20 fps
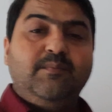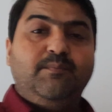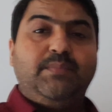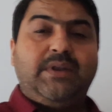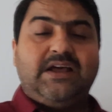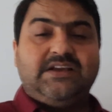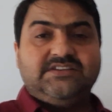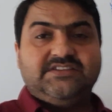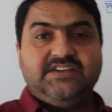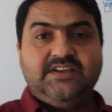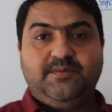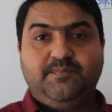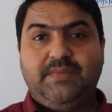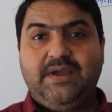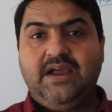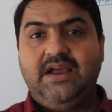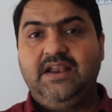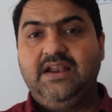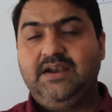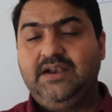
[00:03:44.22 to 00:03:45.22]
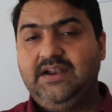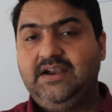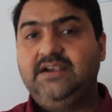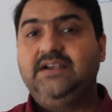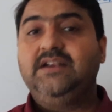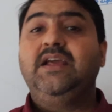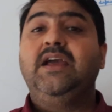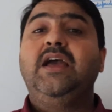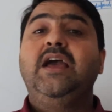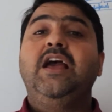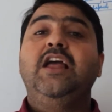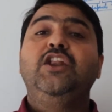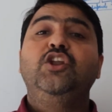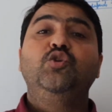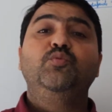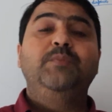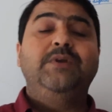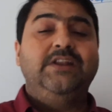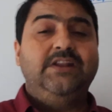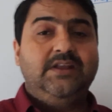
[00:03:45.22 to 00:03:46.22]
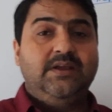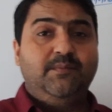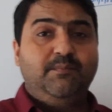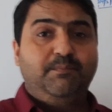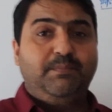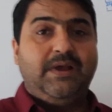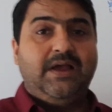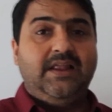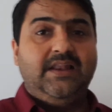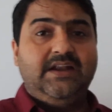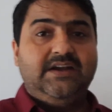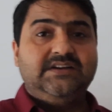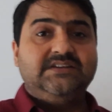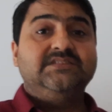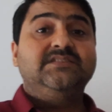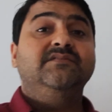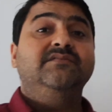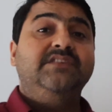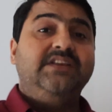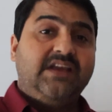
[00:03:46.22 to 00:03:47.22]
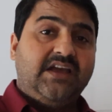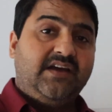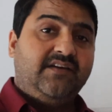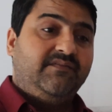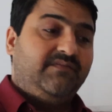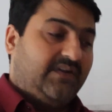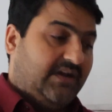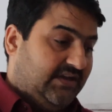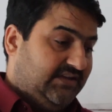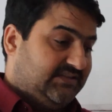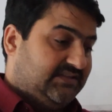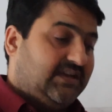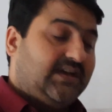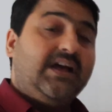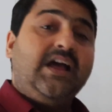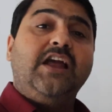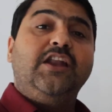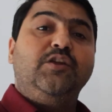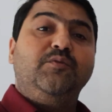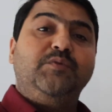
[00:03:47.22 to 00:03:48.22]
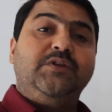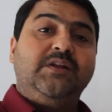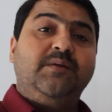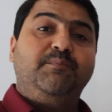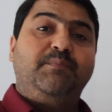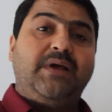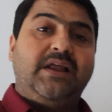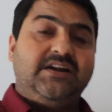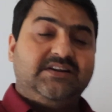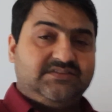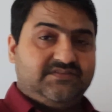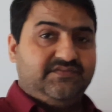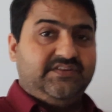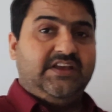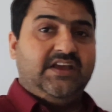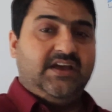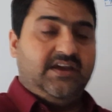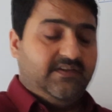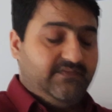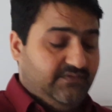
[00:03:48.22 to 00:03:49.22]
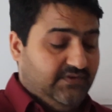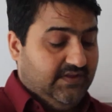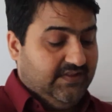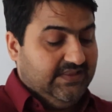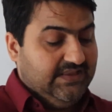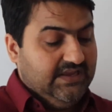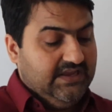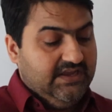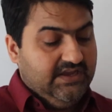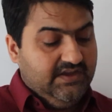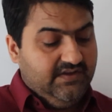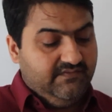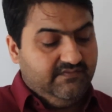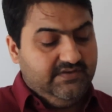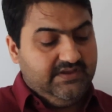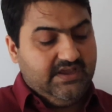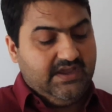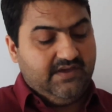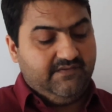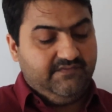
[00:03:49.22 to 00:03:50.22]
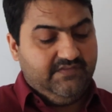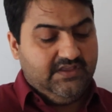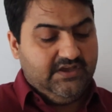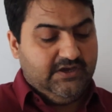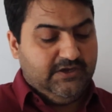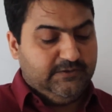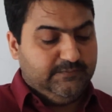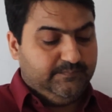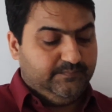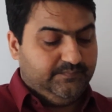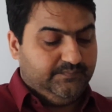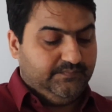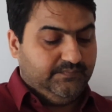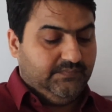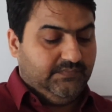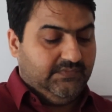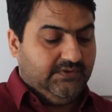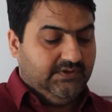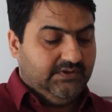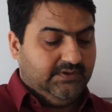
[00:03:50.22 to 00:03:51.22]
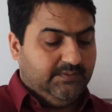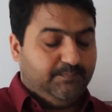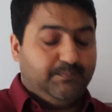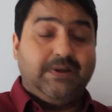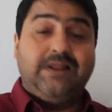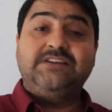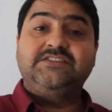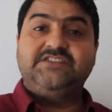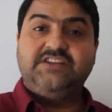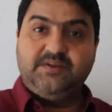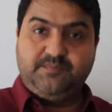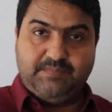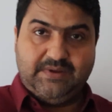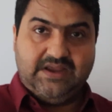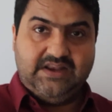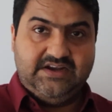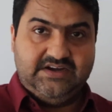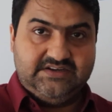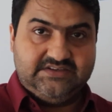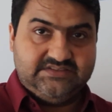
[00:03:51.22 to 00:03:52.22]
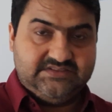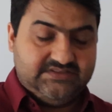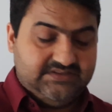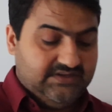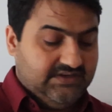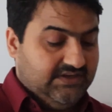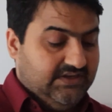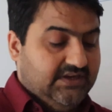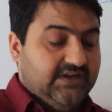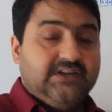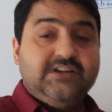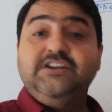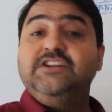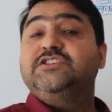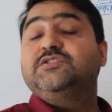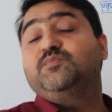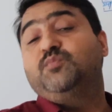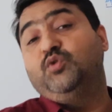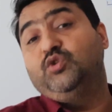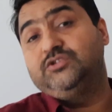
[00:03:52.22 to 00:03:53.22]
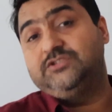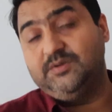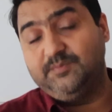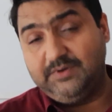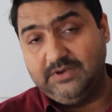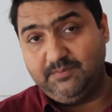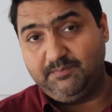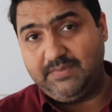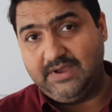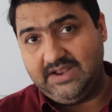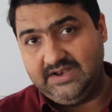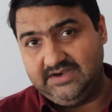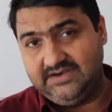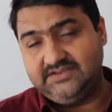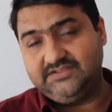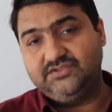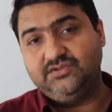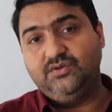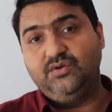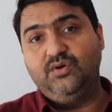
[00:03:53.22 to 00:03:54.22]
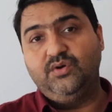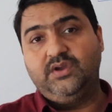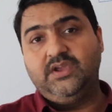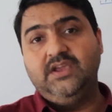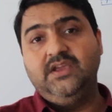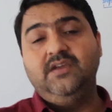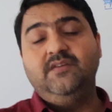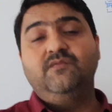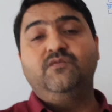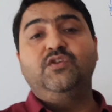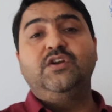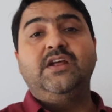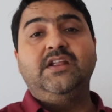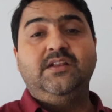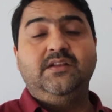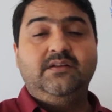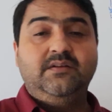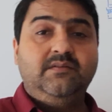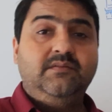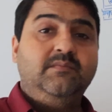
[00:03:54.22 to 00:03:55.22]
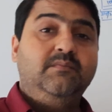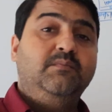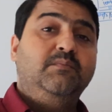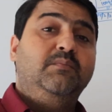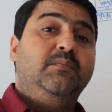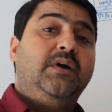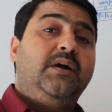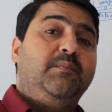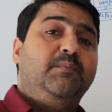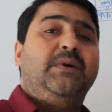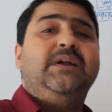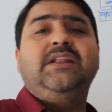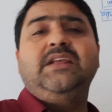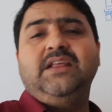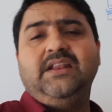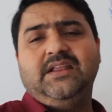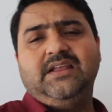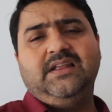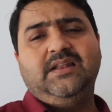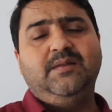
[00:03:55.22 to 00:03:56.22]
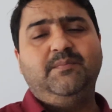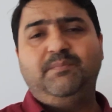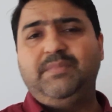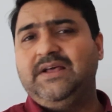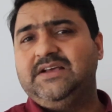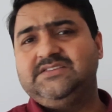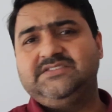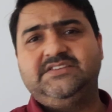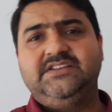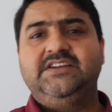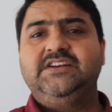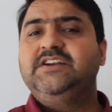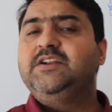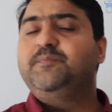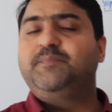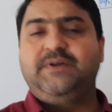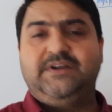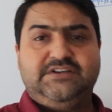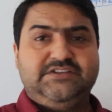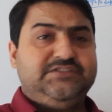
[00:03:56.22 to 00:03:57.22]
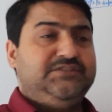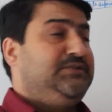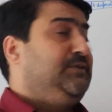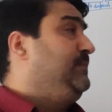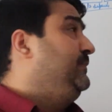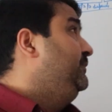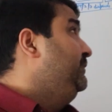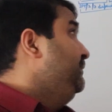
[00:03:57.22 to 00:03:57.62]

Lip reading: plastic pallet, aluminium pallets. We have aluminium pallets. We have the plastic pallets, disposable pallets, okay. Wooden, material, plastic, depends.